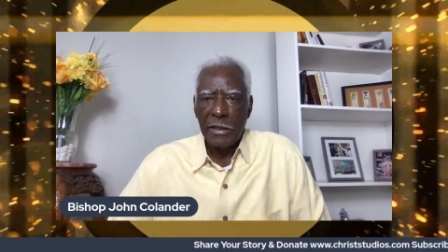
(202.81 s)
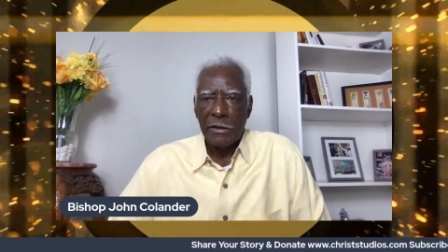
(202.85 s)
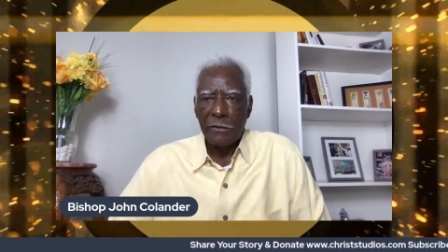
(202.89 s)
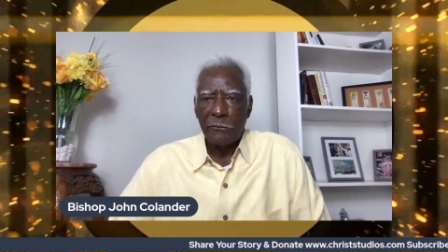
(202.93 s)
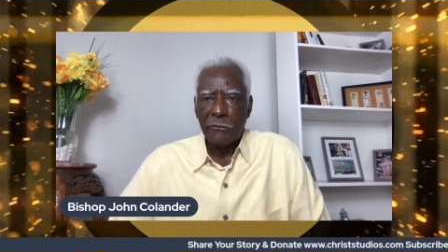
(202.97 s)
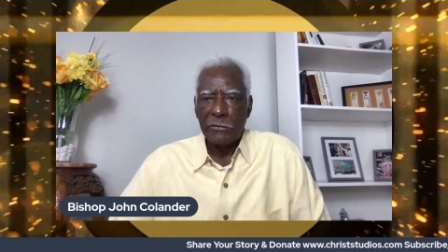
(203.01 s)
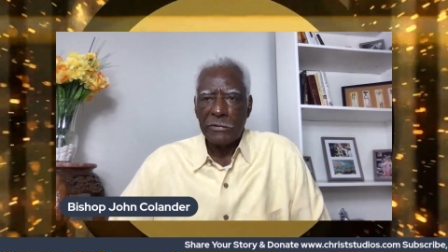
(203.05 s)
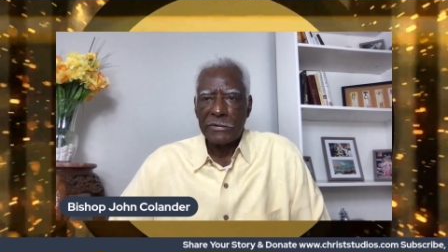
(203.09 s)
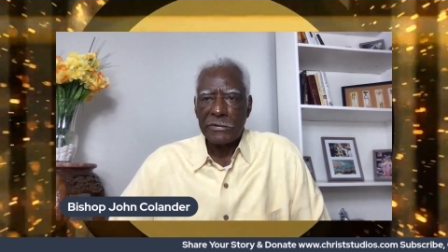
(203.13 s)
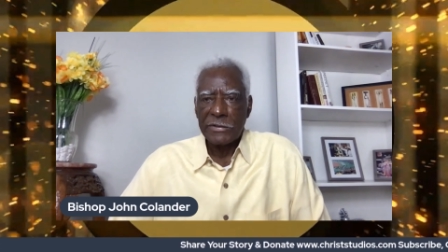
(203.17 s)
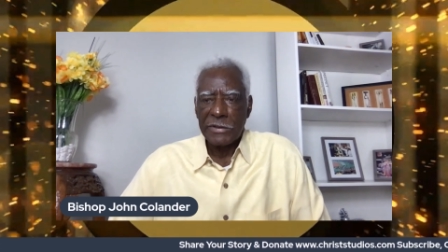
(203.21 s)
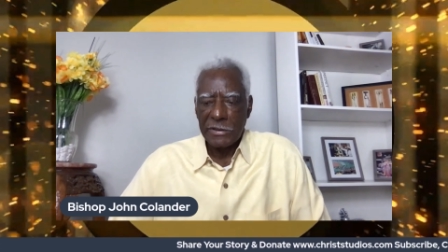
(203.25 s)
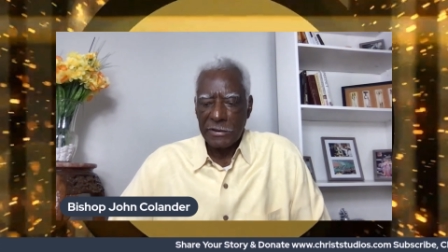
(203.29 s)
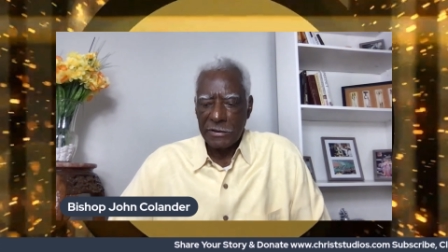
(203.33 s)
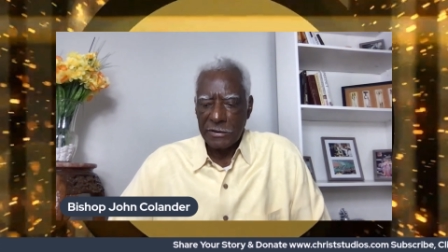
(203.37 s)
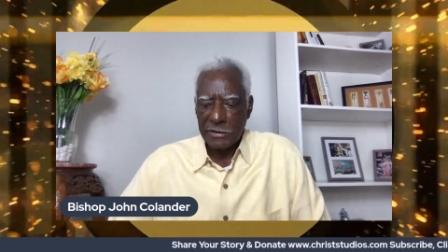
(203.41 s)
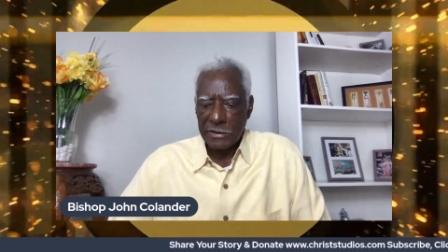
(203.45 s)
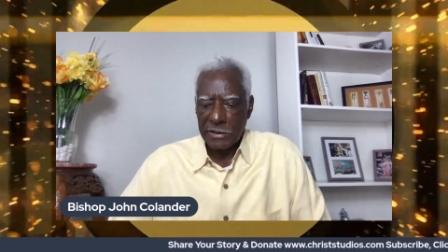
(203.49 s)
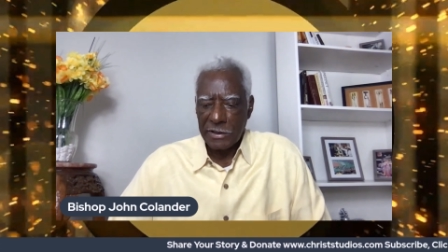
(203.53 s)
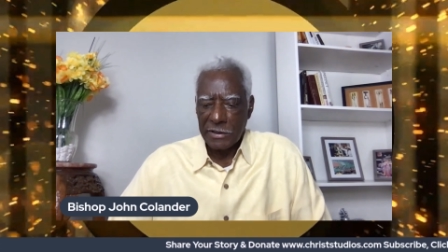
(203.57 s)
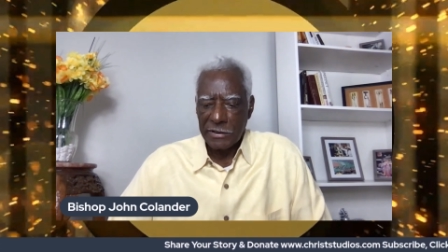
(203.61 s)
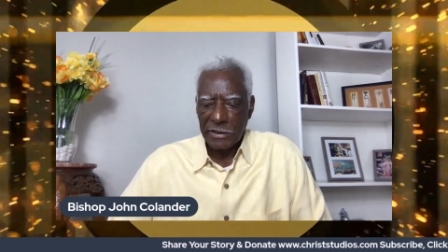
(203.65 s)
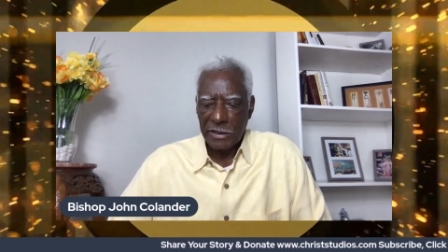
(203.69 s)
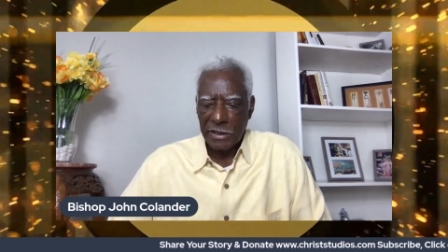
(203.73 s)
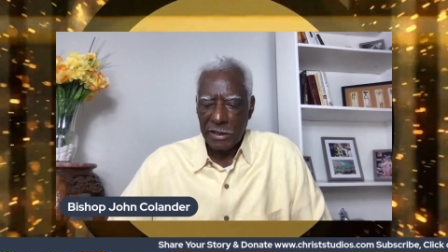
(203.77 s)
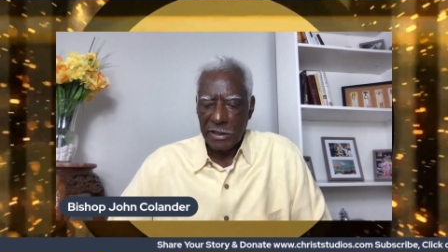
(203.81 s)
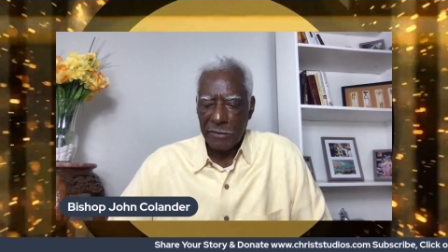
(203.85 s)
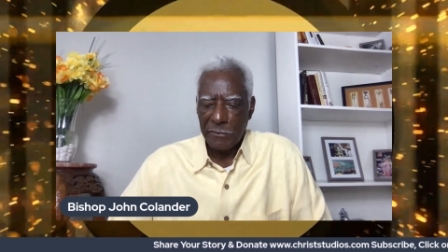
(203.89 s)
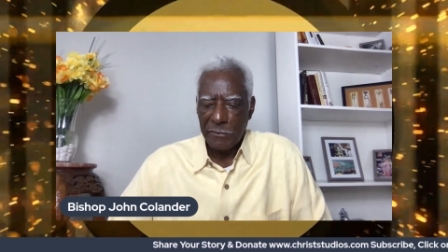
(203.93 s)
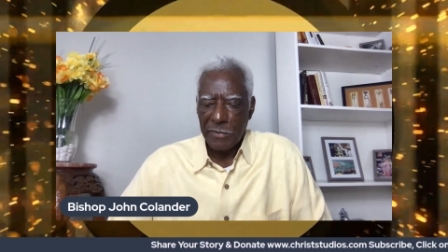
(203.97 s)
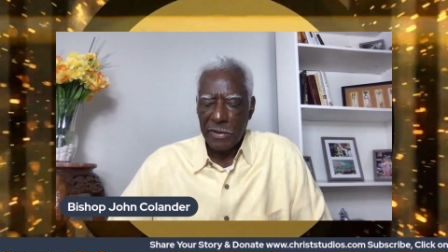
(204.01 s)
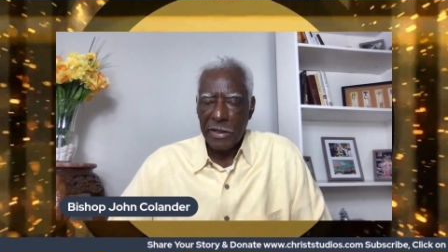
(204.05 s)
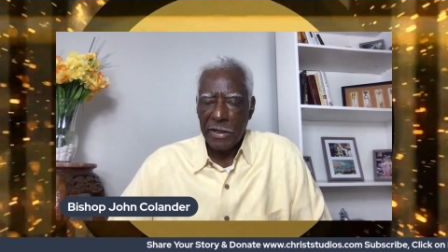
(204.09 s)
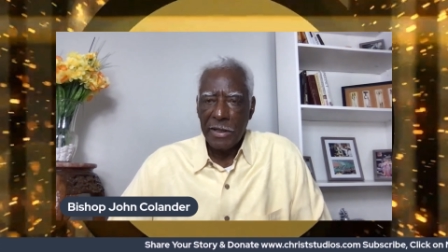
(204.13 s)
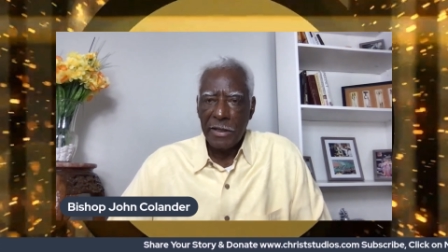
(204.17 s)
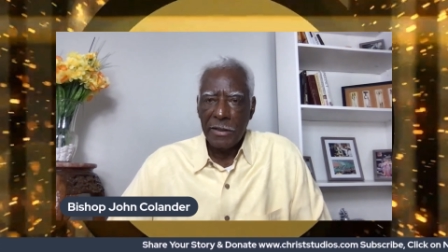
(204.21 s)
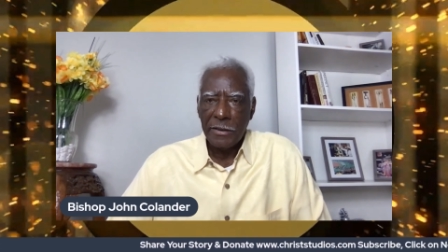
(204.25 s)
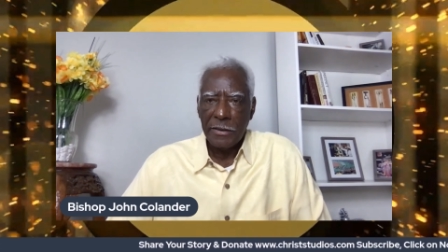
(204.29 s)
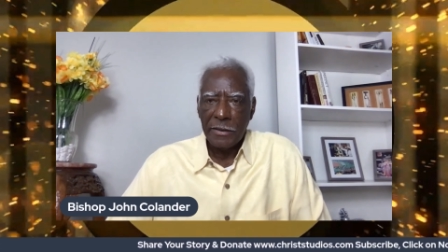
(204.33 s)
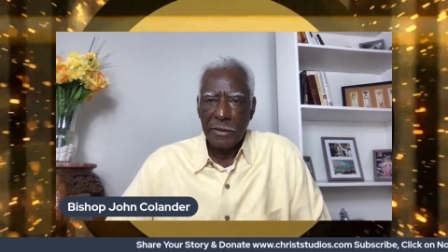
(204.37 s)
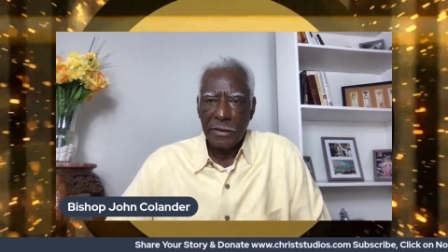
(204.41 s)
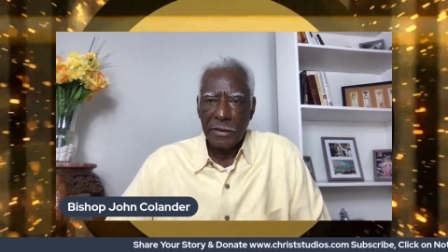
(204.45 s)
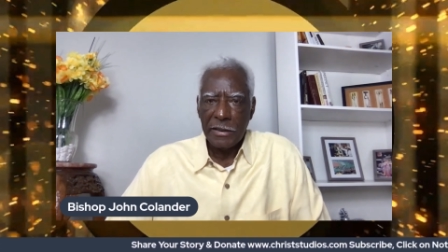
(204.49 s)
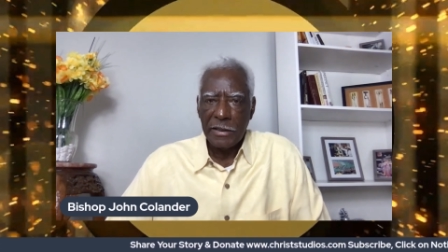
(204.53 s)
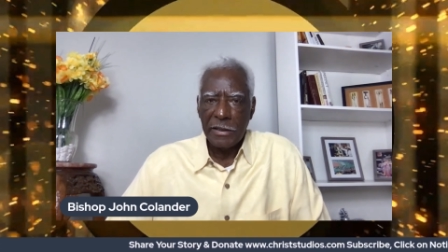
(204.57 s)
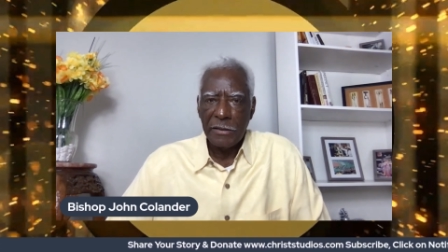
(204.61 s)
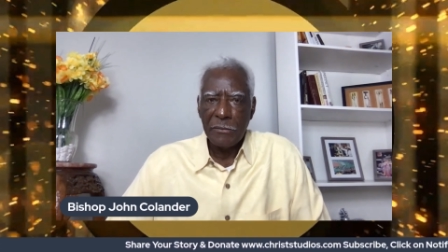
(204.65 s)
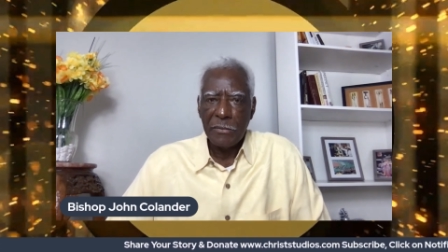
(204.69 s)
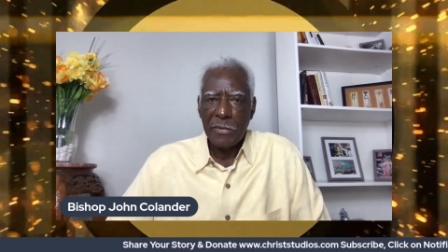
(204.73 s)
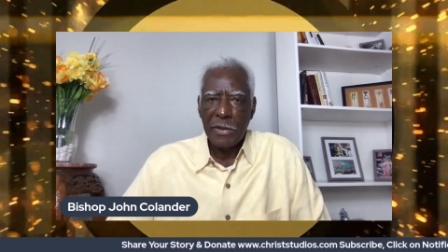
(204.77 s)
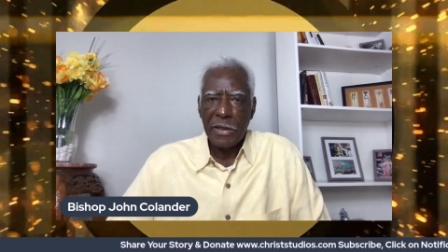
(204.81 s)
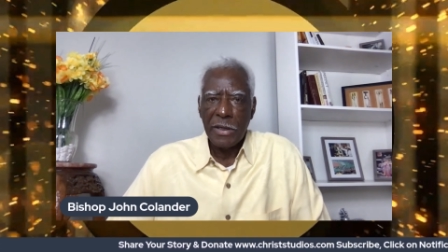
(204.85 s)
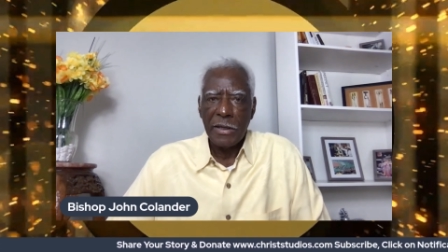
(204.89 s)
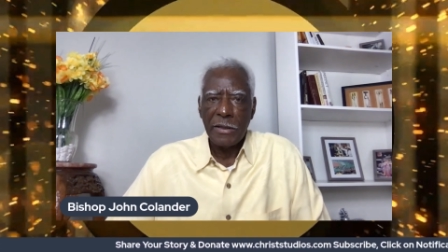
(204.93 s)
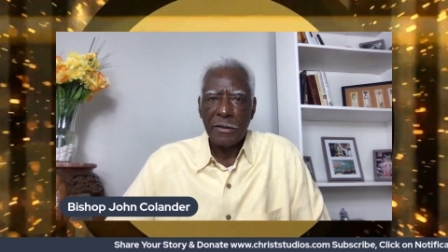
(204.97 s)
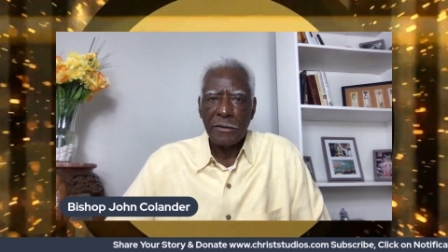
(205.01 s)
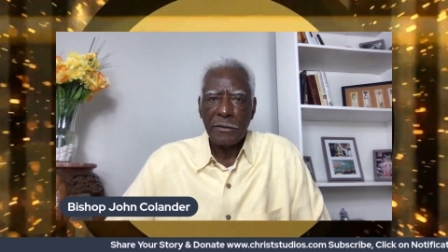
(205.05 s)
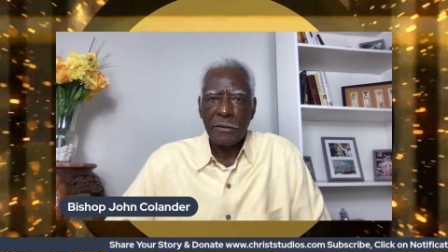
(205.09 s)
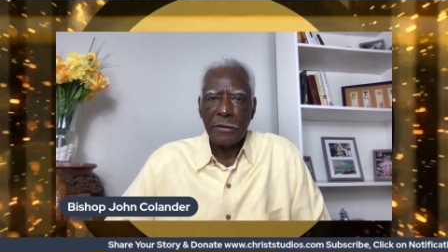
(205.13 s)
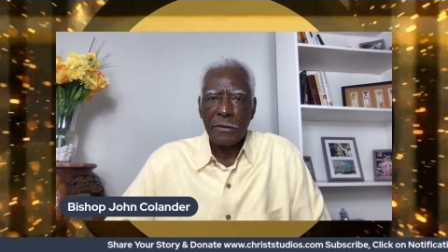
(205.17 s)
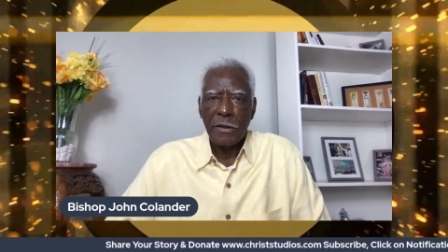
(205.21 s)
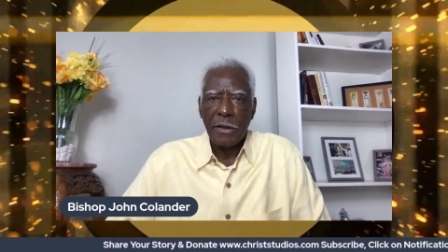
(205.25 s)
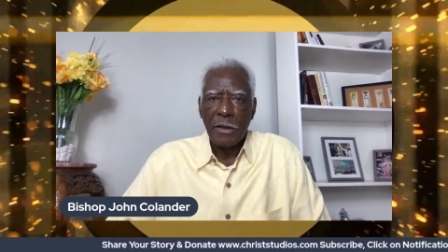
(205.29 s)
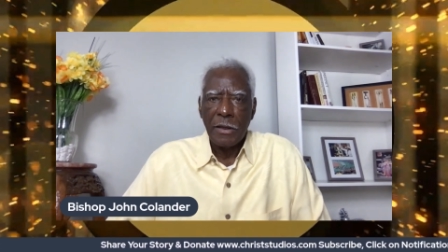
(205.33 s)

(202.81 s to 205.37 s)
We say together, Amen, Amen.